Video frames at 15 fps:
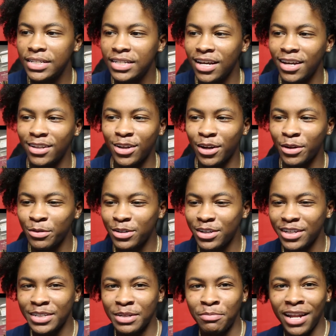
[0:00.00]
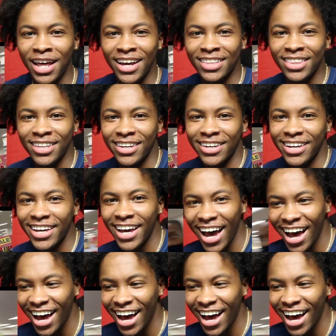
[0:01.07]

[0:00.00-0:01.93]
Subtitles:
He said, I thought it was just a black thing.